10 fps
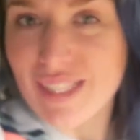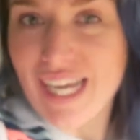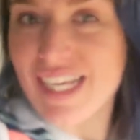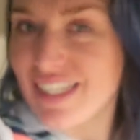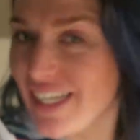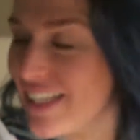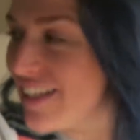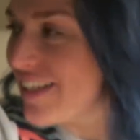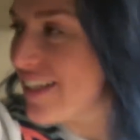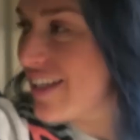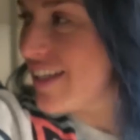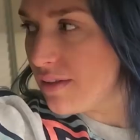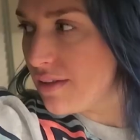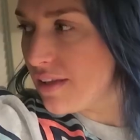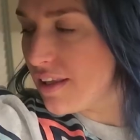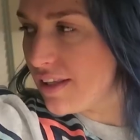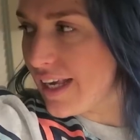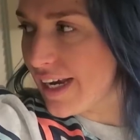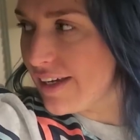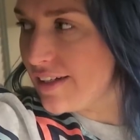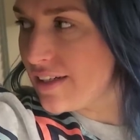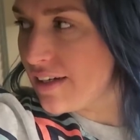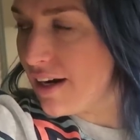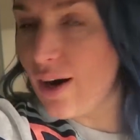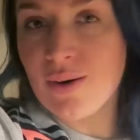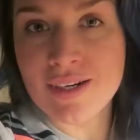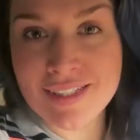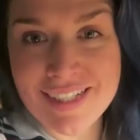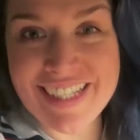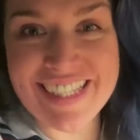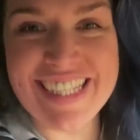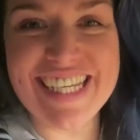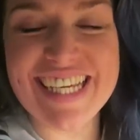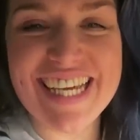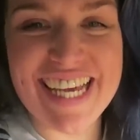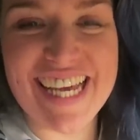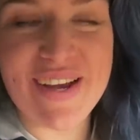what date is it? Second. oh. it